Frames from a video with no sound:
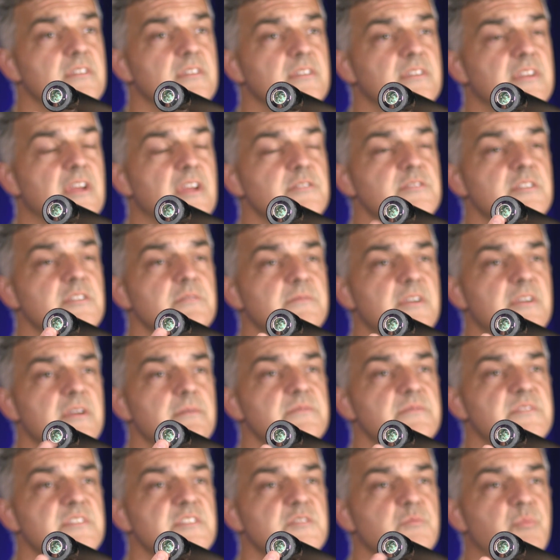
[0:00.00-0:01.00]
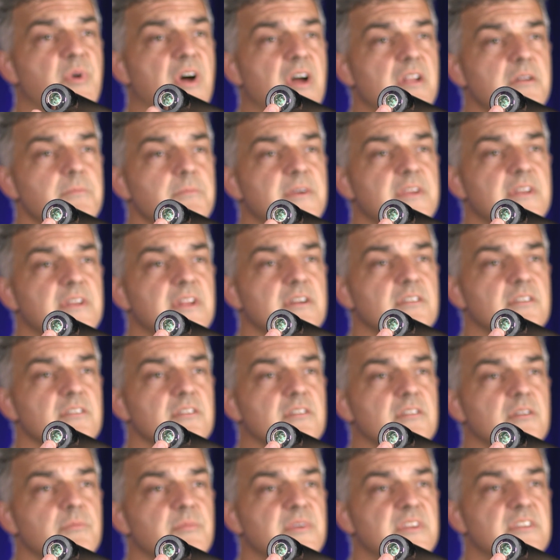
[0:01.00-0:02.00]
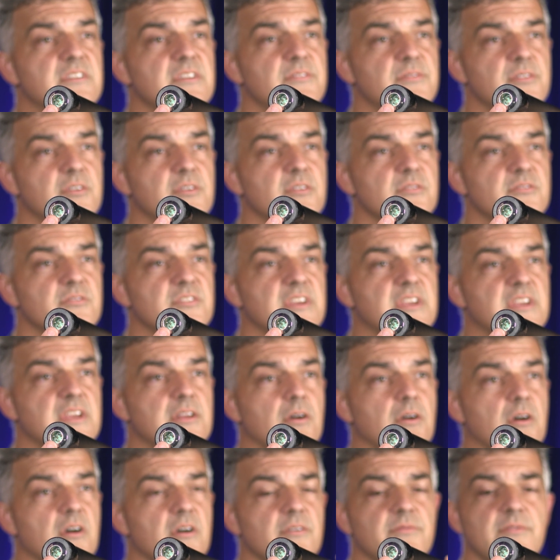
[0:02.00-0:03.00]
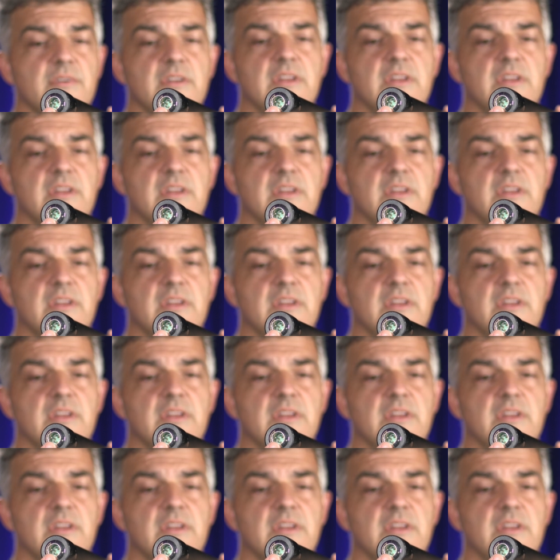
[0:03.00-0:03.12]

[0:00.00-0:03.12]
Now, sometimes this bottom connector can be difficult to get off.